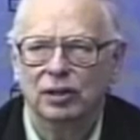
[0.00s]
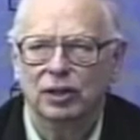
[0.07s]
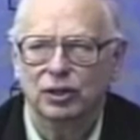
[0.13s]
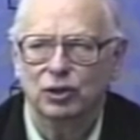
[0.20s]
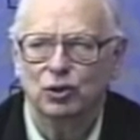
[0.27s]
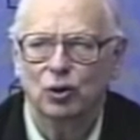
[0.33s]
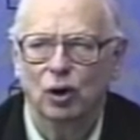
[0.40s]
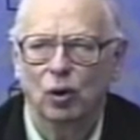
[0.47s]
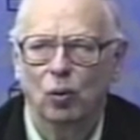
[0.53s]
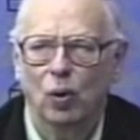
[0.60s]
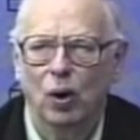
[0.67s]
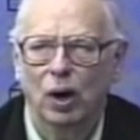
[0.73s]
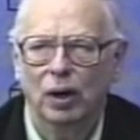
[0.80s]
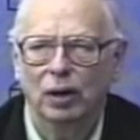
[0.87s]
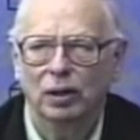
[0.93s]
They store
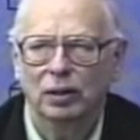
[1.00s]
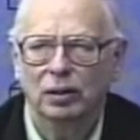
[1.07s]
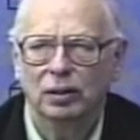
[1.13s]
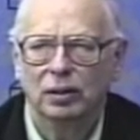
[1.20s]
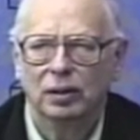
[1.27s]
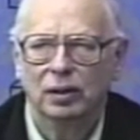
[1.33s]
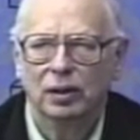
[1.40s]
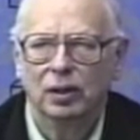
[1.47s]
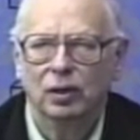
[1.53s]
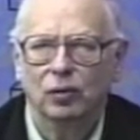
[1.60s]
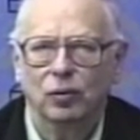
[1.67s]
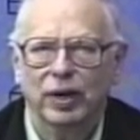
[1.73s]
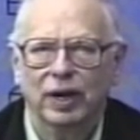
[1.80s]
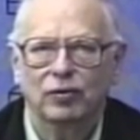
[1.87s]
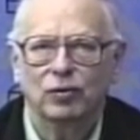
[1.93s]
water.
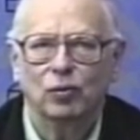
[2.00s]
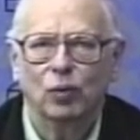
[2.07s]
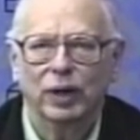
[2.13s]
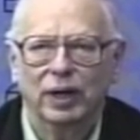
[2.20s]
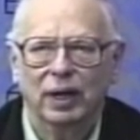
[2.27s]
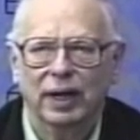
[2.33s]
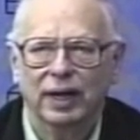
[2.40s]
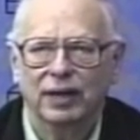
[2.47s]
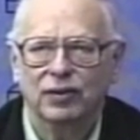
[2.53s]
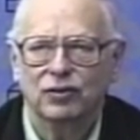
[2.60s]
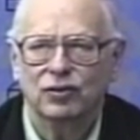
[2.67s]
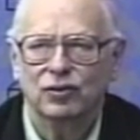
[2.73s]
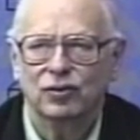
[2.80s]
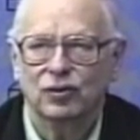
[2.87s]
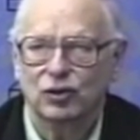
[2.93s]
We have
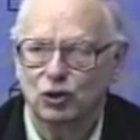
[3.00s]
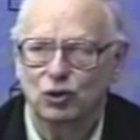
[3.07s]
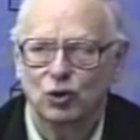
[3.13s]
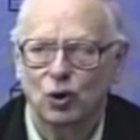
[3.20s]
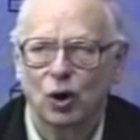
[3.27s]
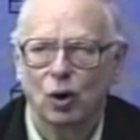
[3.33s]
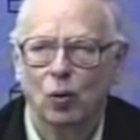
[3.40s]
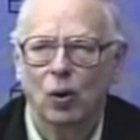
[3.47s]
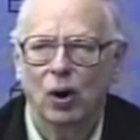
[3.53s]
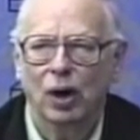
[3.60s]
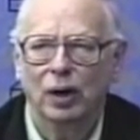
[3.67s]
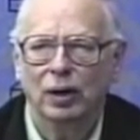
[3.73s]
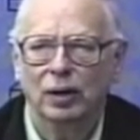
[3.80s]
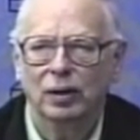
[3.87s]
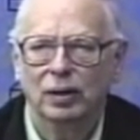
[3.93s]
wetlands that store
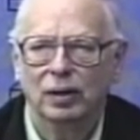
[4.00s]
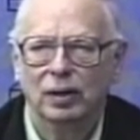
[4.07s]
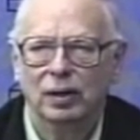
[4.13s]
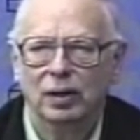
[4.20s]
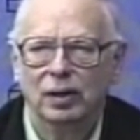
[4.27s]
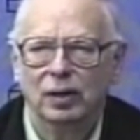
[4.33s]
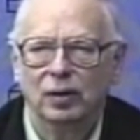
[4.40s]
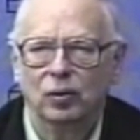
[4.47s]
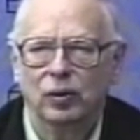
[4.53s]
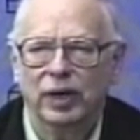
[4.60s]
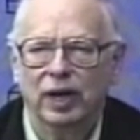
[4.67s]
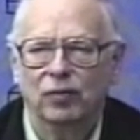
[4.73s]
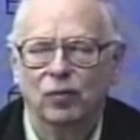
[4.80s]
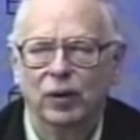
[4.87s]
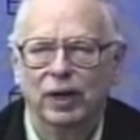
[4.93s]
water. We
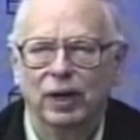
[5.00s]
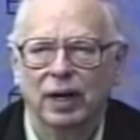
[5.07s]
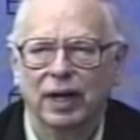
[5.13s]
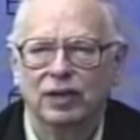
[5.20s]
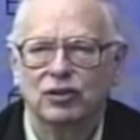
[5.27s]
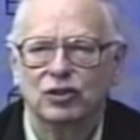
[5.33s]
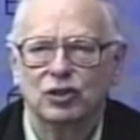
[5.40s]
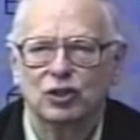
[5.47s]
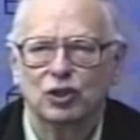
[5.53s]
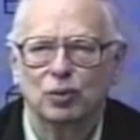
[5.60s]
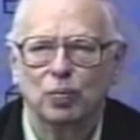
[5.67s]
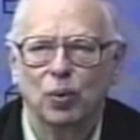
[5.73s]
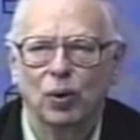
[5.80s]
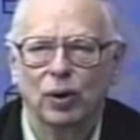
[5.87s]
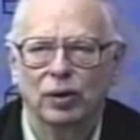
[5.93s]
have wetlands that
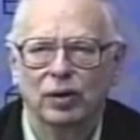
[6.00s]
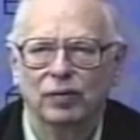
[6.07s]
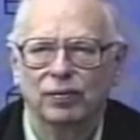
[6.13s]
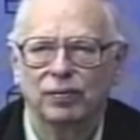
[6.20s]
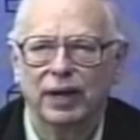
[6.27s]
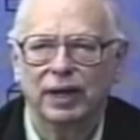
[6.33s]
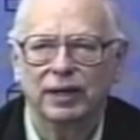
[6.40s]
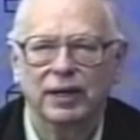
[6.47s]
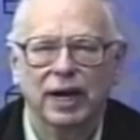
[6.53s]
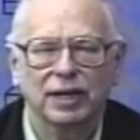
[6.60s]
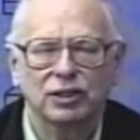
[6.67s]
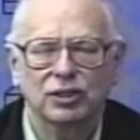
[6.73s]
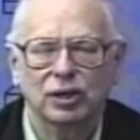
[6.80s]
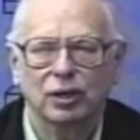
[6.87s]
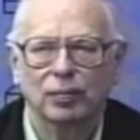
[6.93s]
support a
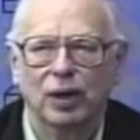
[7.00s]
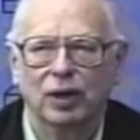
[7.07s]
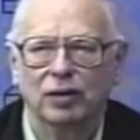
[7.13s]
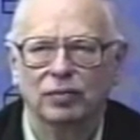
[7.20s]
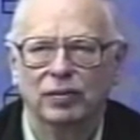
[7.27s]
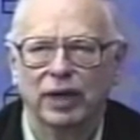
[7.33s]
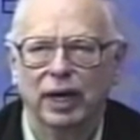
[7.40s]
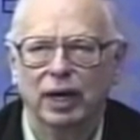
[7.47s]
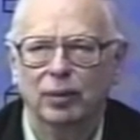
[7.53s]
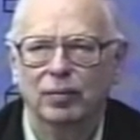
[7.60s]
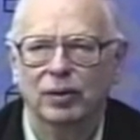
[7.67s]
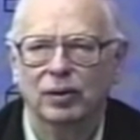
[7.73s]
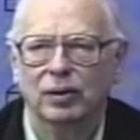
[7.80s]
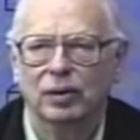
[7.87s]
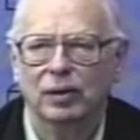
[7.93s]
fantastic amount of game
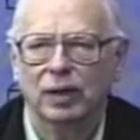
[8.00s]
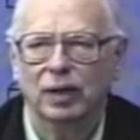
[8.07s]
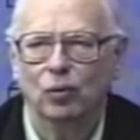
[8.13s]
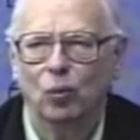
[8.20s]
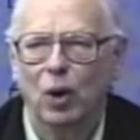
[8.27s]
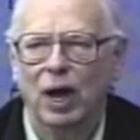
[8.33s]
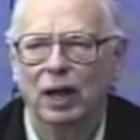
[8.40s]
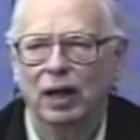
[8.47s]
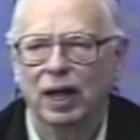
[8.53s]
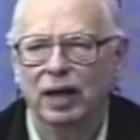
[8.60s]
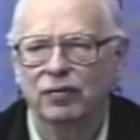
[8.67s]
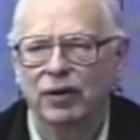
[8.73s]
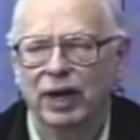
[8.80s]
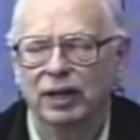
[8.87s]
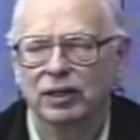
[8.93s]
and, and
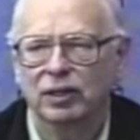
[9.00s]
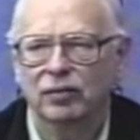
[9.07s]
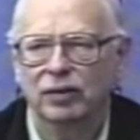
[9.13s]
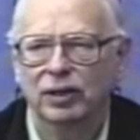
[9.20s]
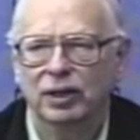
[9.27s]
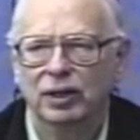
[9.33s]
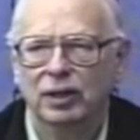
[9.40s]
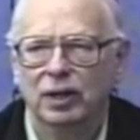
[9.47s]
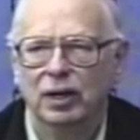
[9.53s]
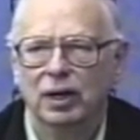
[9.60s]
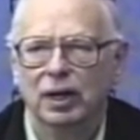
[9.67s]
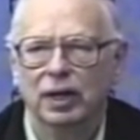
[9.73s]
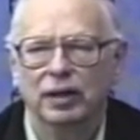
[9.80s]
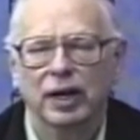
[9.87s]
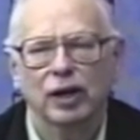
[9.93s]
wildlife activity,
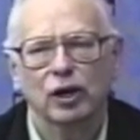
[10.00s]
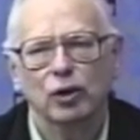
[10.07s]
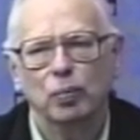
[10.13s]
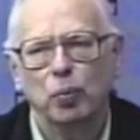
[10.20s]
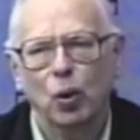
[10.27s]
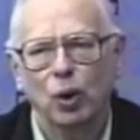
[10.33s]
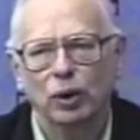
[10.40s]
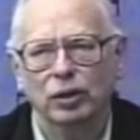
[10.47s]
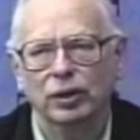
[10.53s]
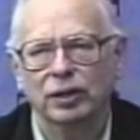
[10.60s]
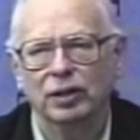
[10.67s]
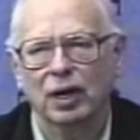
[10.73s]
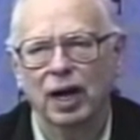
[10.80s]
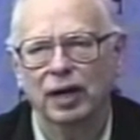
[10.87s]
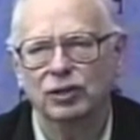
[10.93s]
and they are important
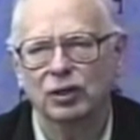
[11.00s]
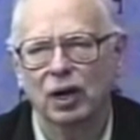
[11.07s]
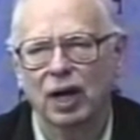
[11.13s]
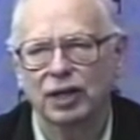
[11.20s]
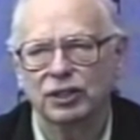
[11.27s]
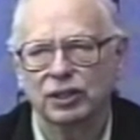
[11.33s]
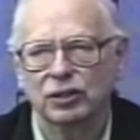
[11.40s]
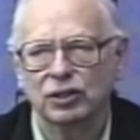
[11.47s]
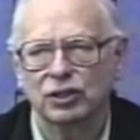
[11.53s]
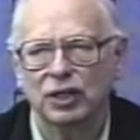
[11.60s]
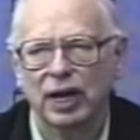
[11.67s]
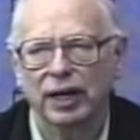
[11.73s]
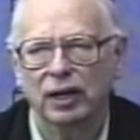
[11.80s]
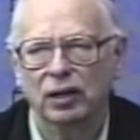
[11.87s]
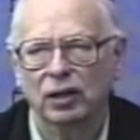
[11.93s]
in the hydrological
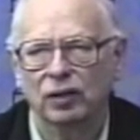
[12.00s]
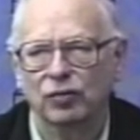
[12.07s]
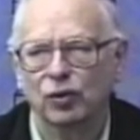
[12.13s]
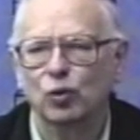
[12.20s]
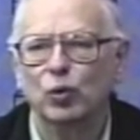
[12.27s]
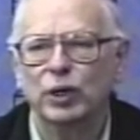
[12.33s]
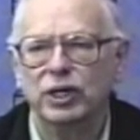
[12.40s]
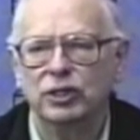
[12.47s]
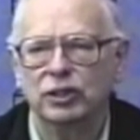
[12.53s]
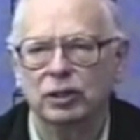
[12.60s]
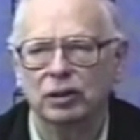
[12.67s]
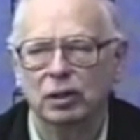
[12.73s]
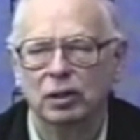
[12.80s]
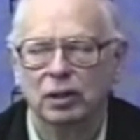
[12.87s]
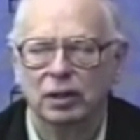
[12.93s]
cycle of the
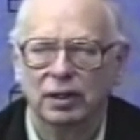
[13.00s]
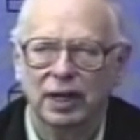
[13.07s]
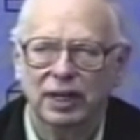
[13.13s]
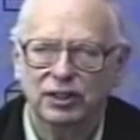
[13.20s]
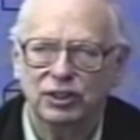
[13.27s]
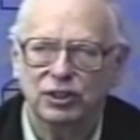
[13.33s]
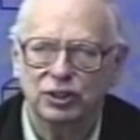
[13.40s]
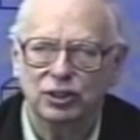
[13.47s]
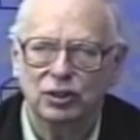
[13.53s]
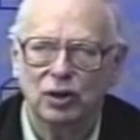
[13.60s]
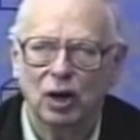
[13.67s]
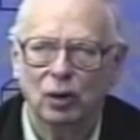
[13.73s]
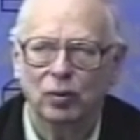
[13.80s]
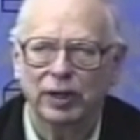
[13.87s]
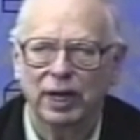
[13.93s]
region, not just
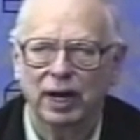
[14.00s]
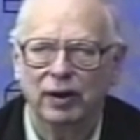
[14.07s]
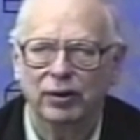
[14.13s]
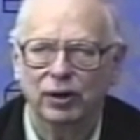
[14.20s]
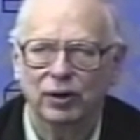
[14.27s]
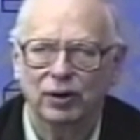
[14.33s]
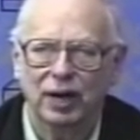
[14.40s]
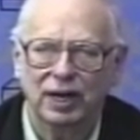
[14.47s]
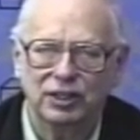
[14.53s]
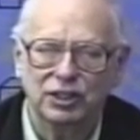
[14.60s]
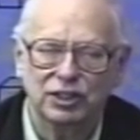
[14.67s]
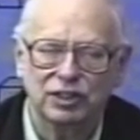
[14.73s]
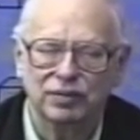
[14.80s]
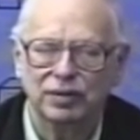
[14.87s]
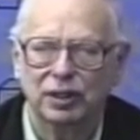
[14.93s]
Chautauqua County or not
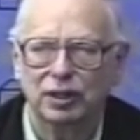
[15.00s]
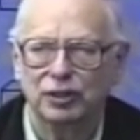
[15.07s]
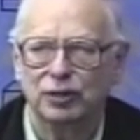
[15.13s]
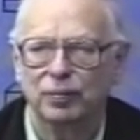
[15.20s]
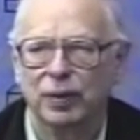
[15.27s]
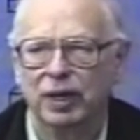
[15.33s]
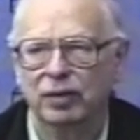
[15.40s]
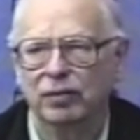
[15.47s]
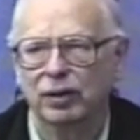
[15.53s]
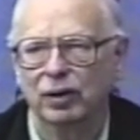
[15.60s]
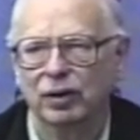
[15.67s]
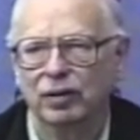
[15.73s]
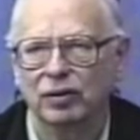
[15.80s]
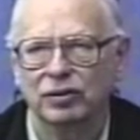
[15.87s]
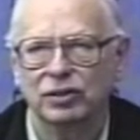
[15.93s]
just the village of Mayville
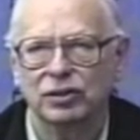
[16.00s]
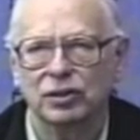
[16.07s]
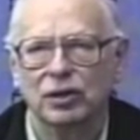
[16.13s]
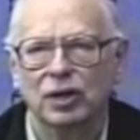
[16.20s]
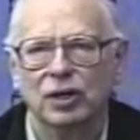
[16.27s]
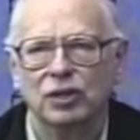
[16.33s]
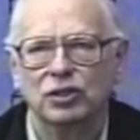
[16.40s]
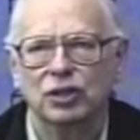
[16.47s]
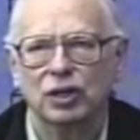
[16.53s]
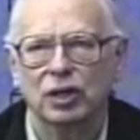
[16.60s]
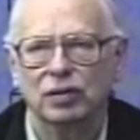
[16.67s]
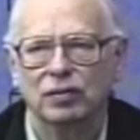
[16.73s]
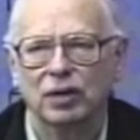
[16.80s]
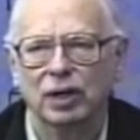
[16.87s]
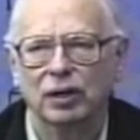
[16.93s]
or the
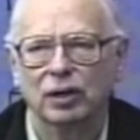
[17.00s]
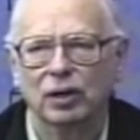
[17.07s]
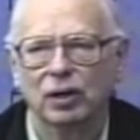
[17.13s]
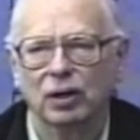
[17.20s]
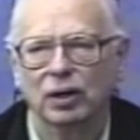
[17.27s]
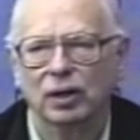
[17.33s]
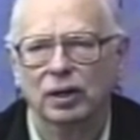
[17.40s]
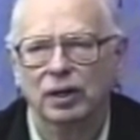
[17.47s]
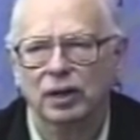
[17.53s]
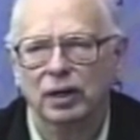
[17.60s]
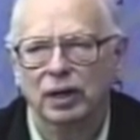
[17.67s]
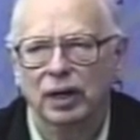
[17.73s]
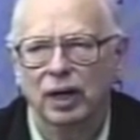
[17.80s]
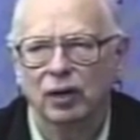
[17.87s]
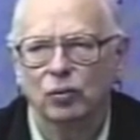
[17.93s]
city of Dunkirk.
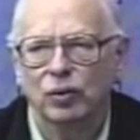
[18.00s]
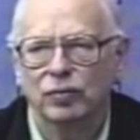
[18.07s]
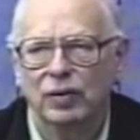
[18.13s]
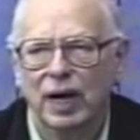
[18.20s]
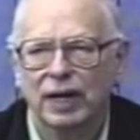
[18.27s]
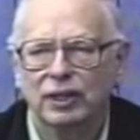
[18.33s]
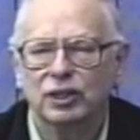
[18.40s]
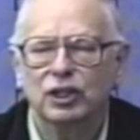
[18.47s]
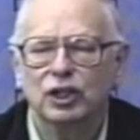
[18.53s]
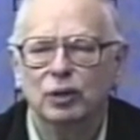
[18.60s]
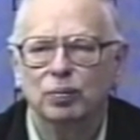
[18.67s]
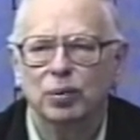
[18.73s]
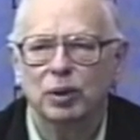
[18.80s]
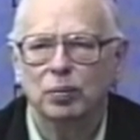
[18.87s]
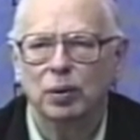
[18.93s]
And we've got to
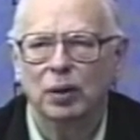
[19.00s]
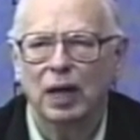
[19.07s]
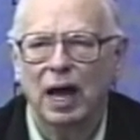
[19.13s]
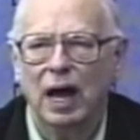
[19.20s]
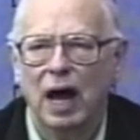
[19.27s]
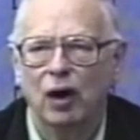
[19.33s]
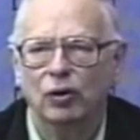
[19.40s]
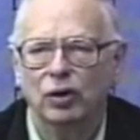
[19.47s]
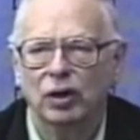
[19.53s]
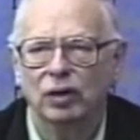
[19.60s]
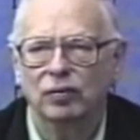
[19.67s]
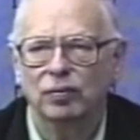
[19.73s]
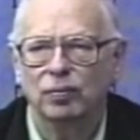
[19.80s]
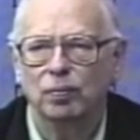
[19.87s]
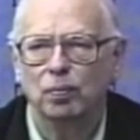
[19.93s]
keep people out
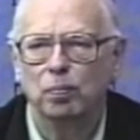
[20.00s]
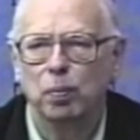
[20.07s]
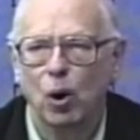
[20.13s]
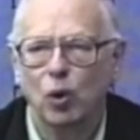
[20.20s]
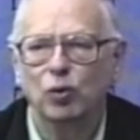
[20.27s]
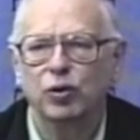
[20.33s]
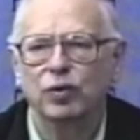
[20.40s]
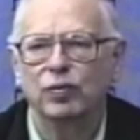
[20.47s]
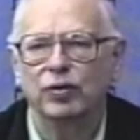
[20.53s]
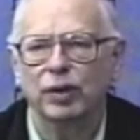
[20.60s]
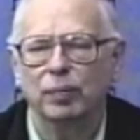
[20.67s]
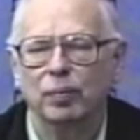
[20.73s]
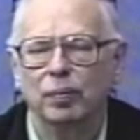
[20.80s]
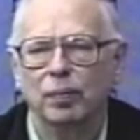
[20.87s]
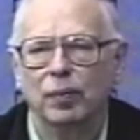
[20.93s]
of both of
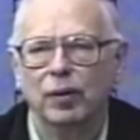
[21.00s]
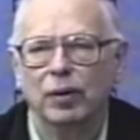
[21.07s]
them.